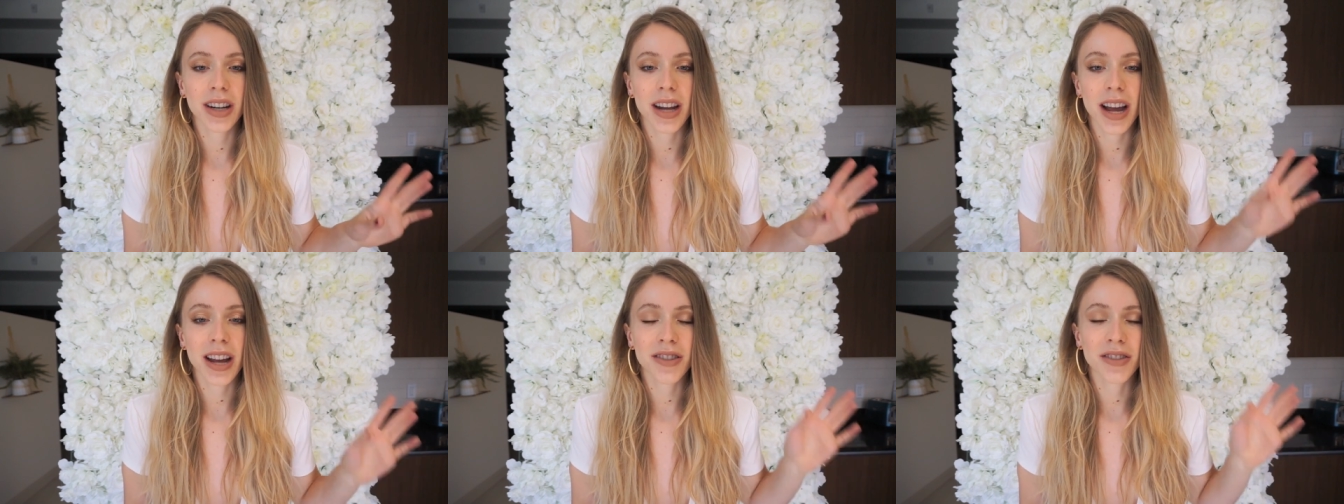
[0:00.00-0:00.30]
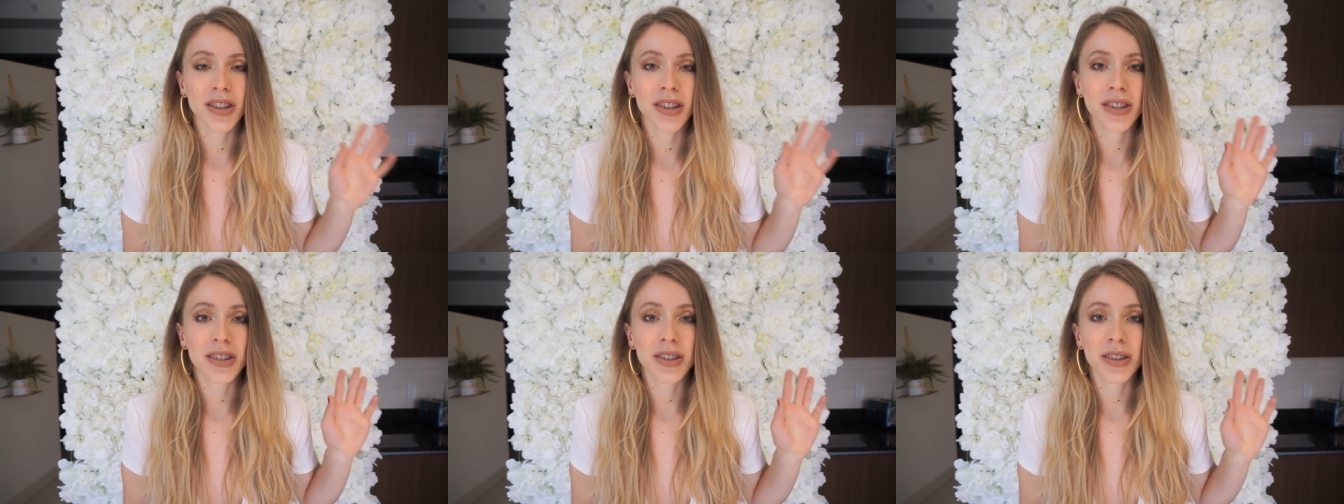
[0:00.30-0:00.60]
I
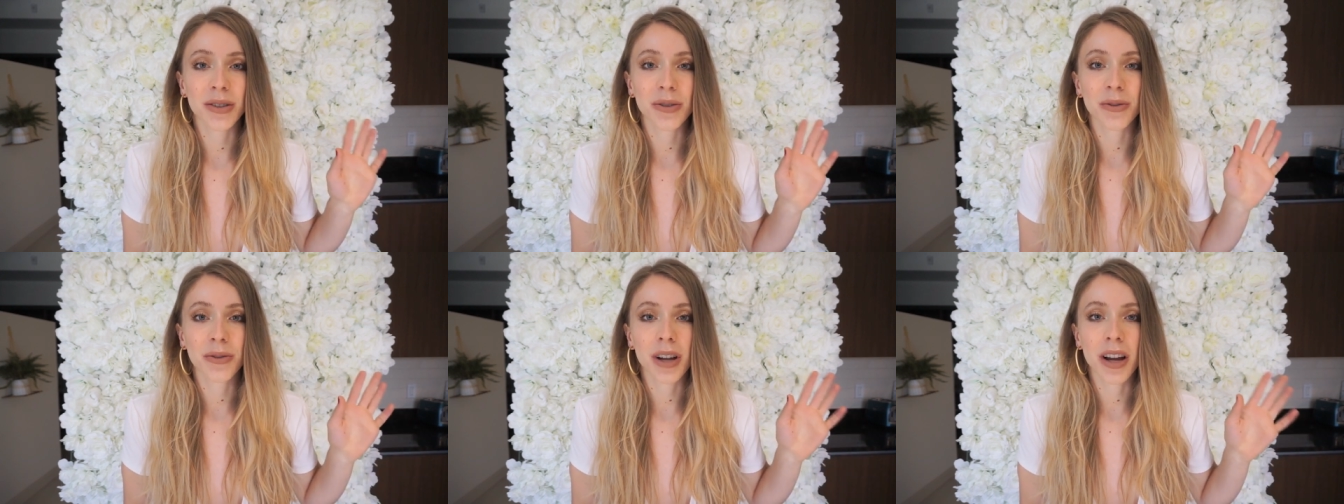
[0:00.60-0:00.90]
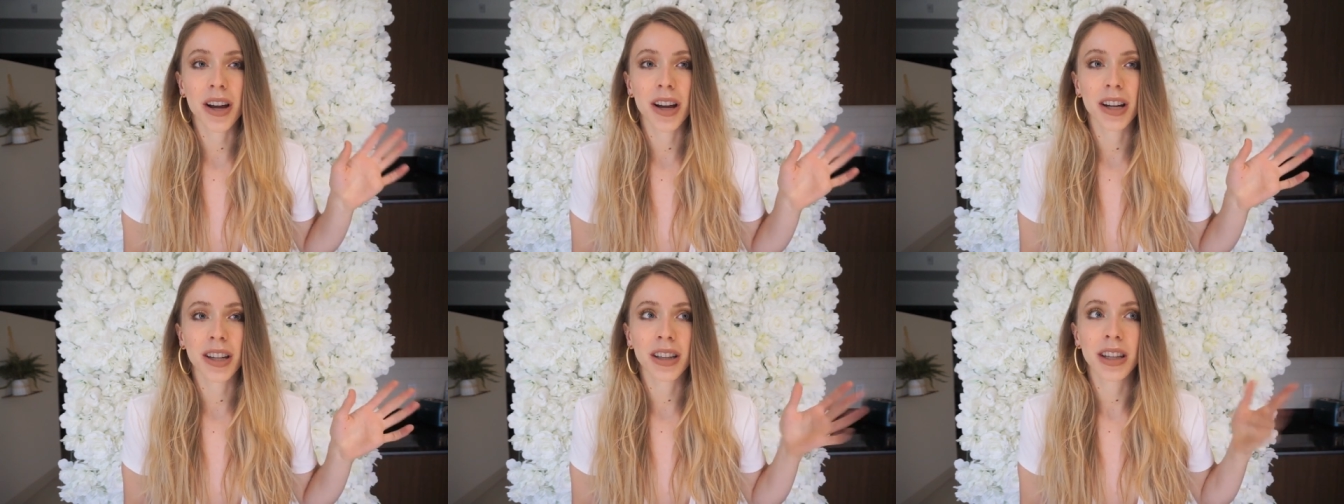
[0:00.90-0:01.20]
just
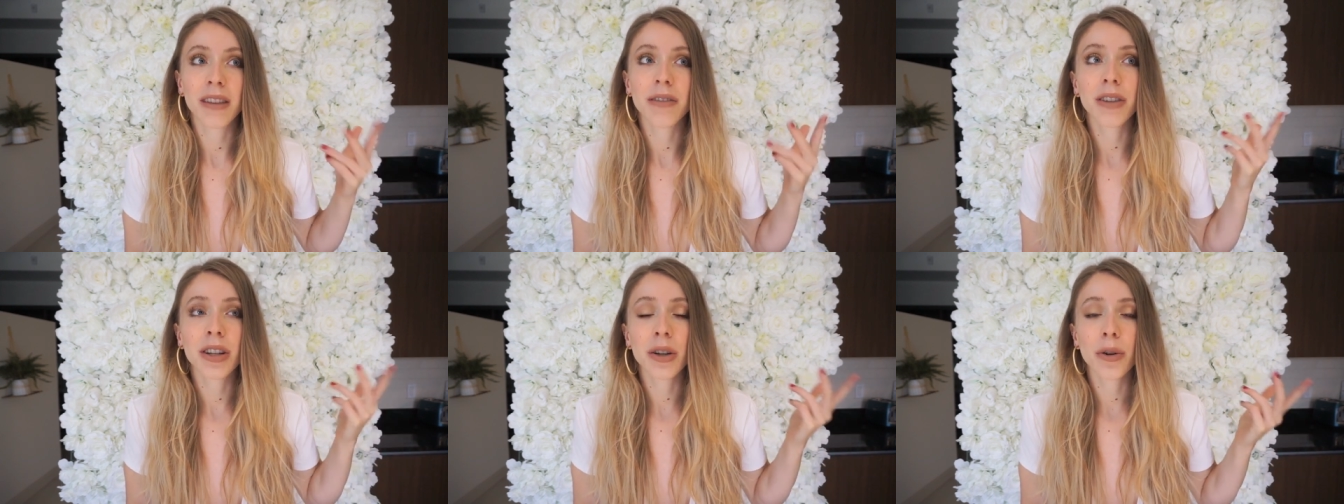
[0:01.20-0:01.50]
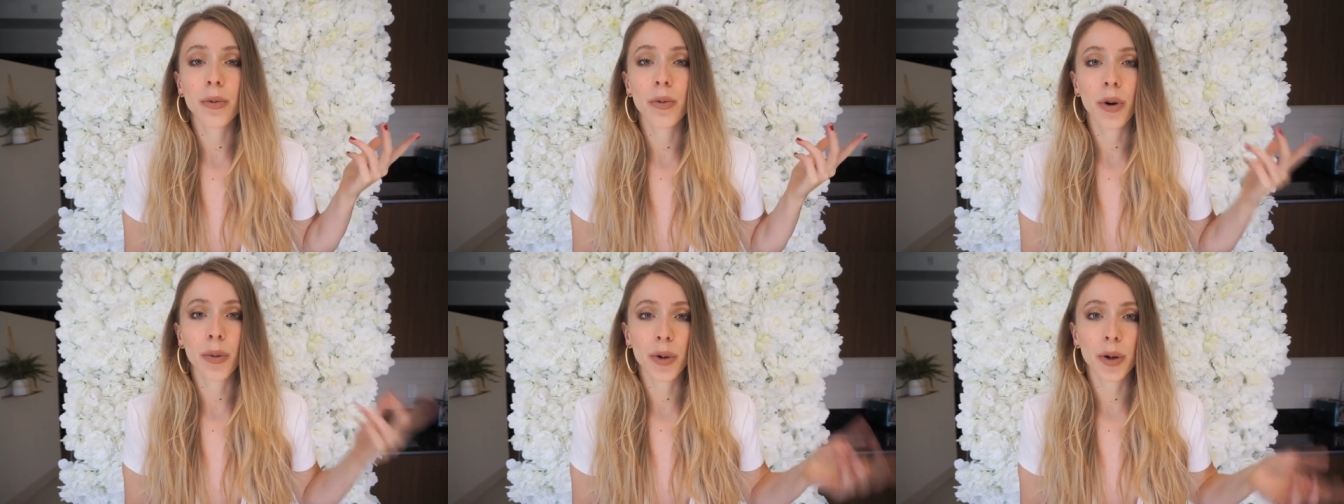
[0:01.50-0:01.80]
uh, live in a
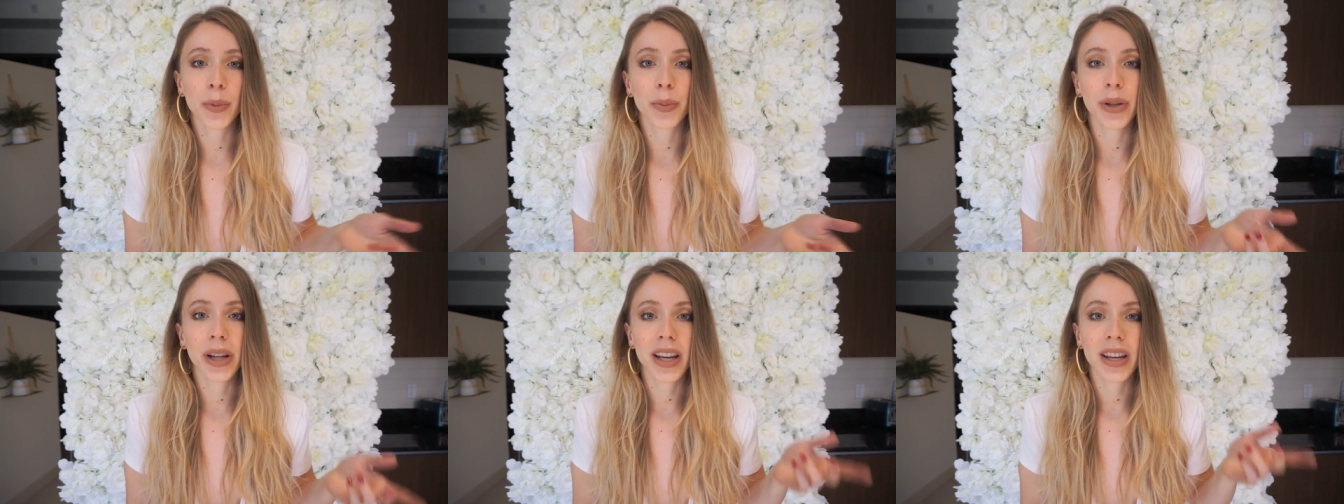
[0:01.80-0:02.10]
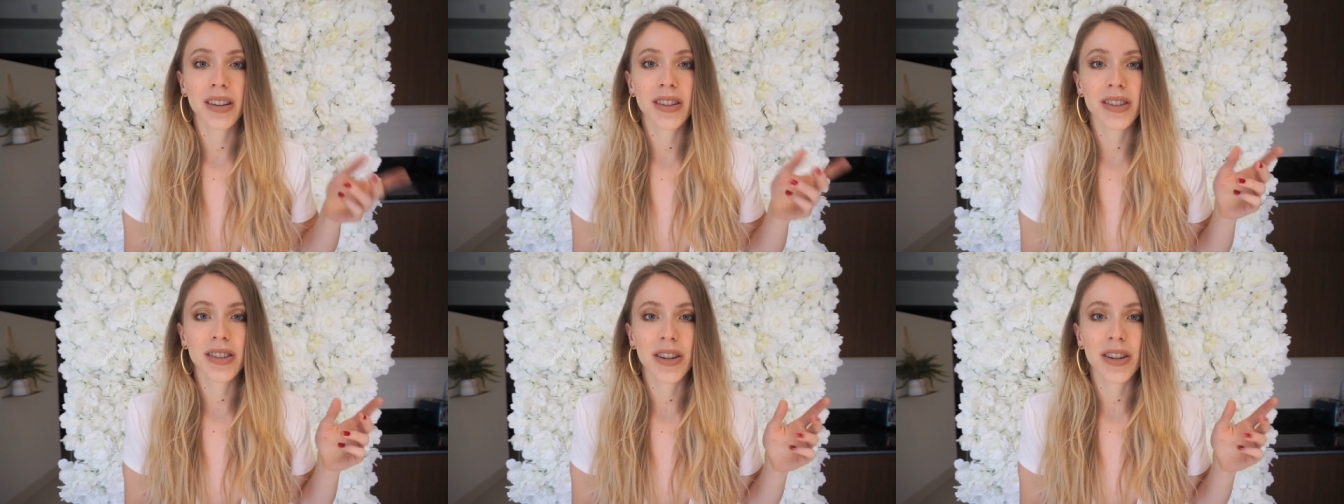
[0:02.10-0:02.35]
warmer place,